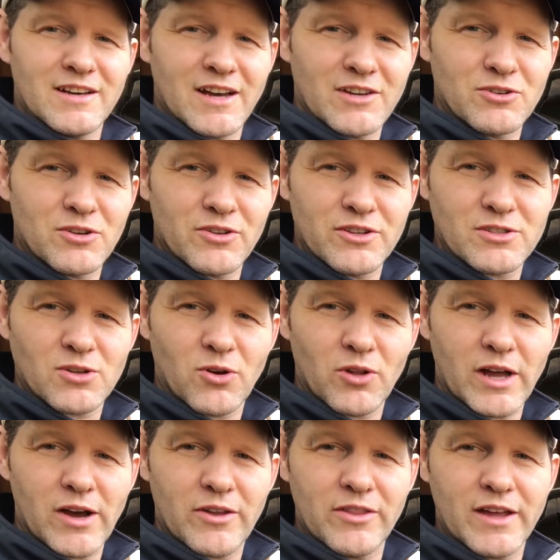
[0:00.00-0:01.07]
drill this hole
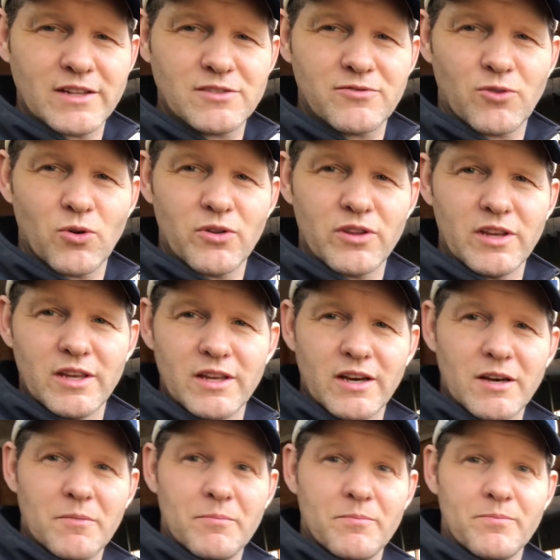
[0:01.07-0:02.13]
out, and that's for
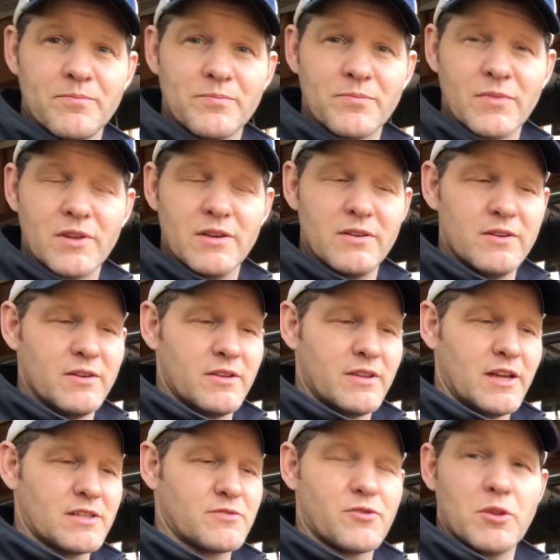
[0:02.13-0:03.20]

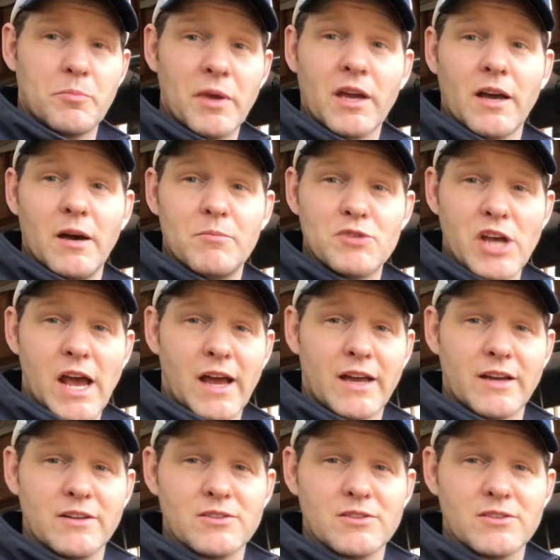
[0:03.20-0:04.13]
the pickup jack.